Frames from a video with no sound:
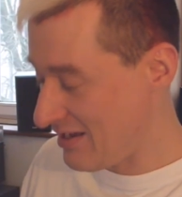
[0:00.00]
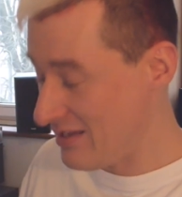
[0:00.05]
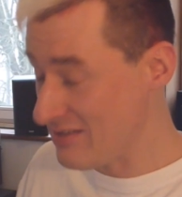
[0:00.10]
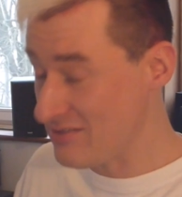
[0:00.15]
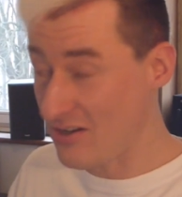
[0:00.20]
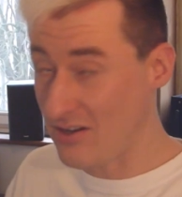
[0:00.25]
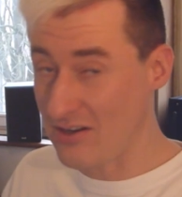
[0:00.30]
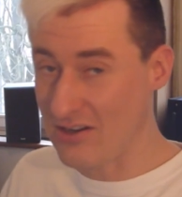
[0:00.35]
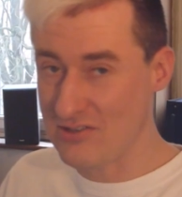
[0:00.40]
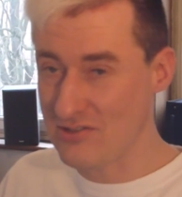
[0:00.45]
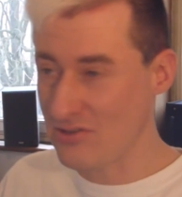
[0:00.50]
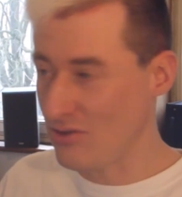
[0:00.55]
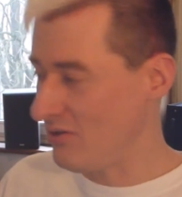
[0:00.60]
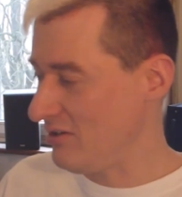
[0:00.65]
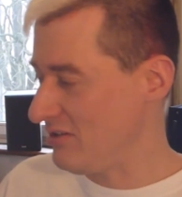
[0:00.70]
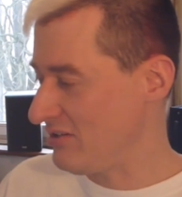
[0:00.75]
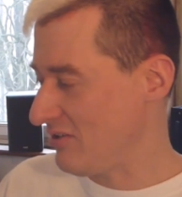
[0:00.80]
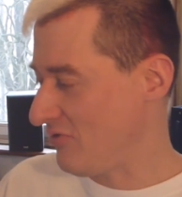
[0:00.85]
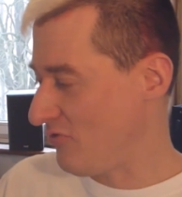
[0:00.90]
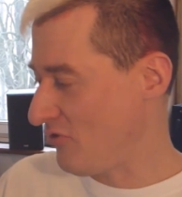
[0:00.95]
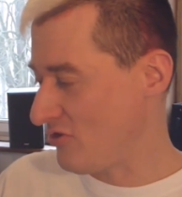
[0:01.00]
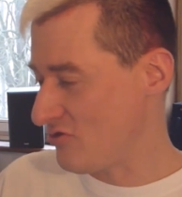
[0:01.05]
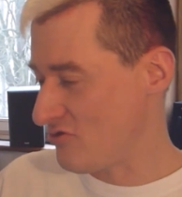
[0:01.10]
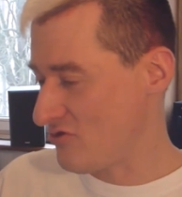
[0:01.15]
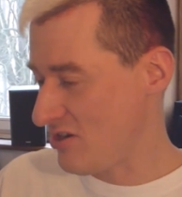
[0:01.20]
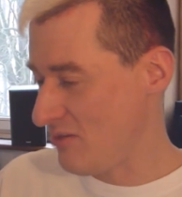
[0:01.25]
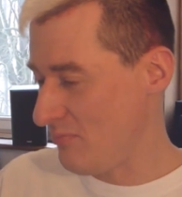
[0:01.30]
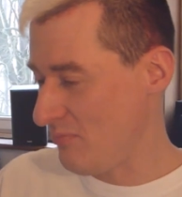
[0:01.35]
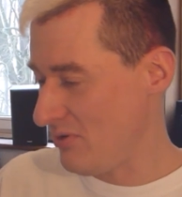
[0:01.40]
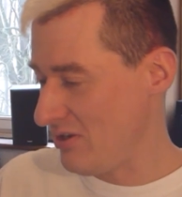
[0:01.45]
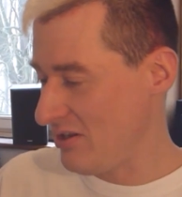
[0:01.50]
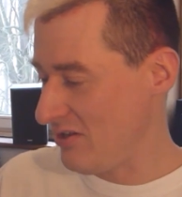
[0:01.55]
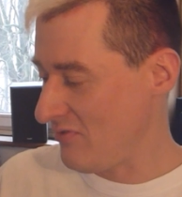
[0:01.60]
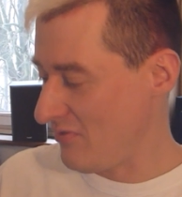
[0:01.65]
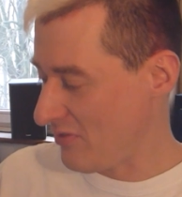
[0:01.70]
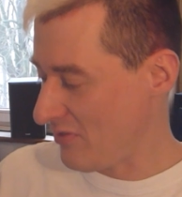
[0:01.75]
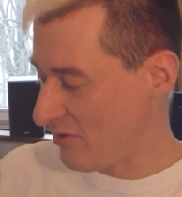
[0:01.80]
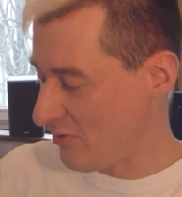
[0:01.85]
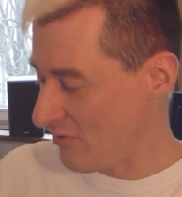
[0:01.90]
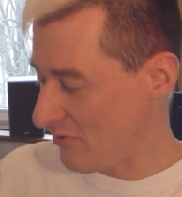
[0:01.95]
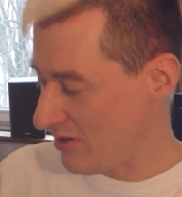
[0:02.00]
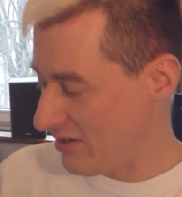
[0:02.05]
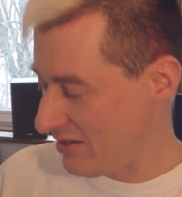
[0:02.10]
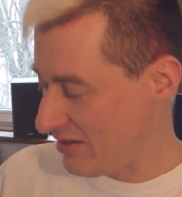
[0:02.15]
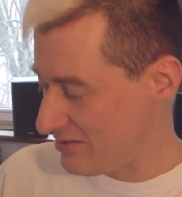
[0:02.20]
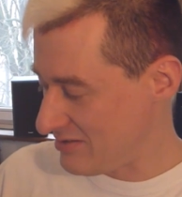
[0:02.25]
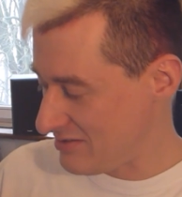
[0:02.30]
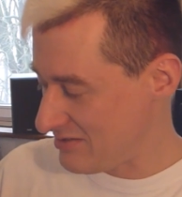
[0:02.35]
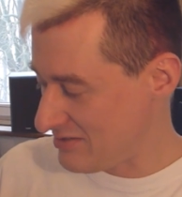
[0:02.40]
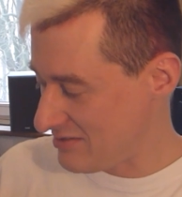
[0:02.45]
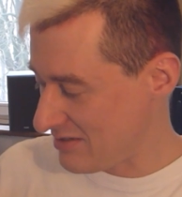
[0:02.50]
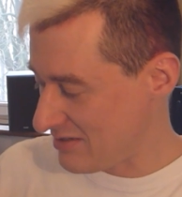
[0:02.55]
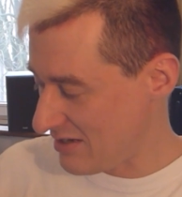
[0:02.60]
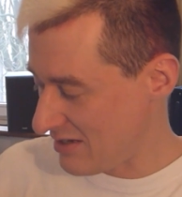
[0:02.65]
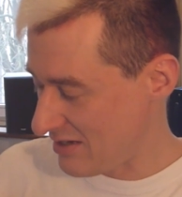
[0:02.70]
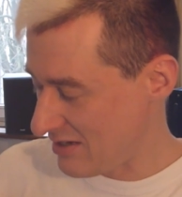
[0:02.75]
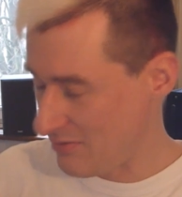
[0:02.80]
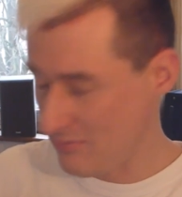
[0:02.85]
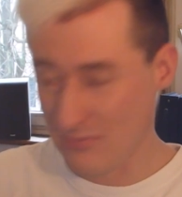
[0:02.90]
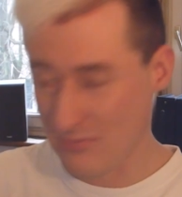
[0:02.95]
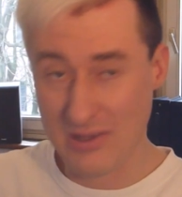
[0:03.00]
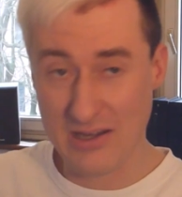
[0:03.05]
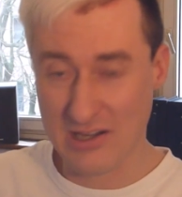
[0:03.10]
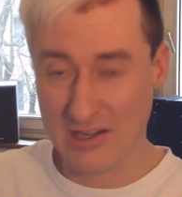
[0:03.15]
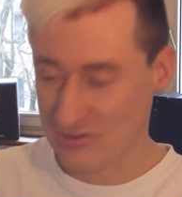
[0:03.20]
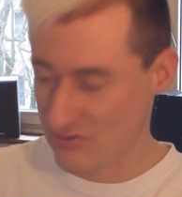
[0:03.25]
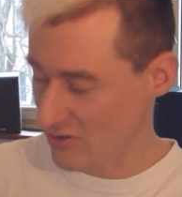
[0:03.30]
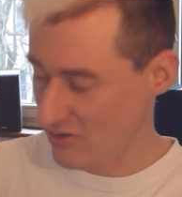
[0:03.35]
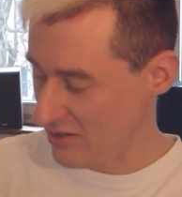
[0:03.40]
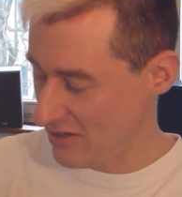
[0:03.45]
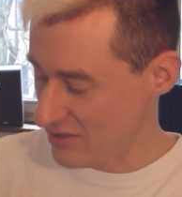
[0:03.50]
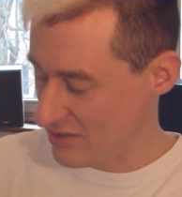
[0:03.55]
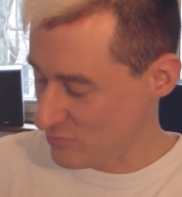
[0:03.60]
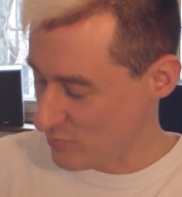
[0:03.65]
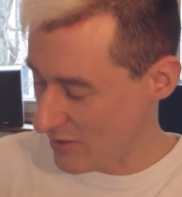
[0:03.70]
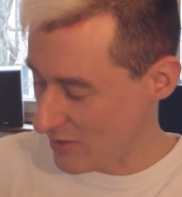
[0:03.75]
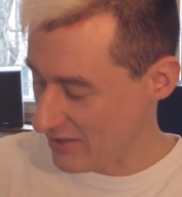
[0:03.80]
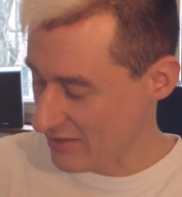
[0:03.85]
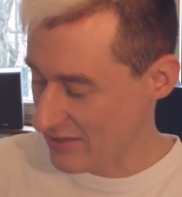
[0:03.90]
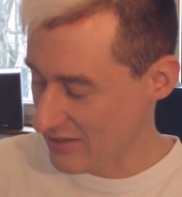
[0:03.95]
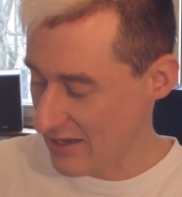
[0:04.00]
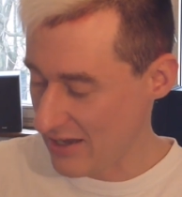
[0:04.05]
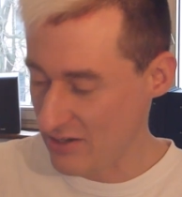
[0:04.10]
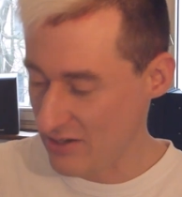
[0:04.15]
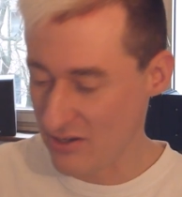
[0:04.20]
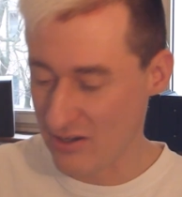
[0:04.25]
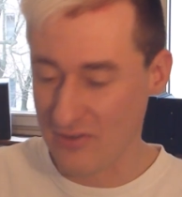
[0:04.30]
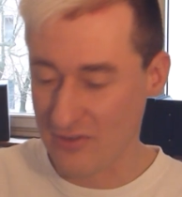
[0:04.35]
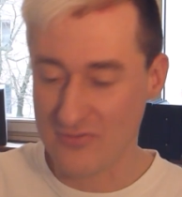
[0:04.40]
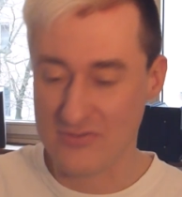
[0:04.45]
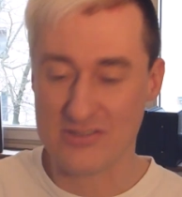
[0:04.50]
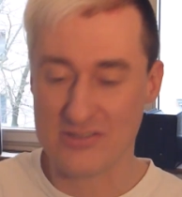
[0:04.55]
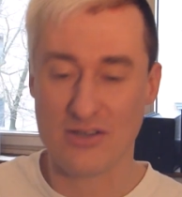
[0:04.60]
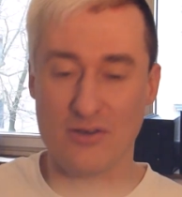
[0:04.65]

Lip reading: is on a totally different trip, even though it's electronic as well, kind of.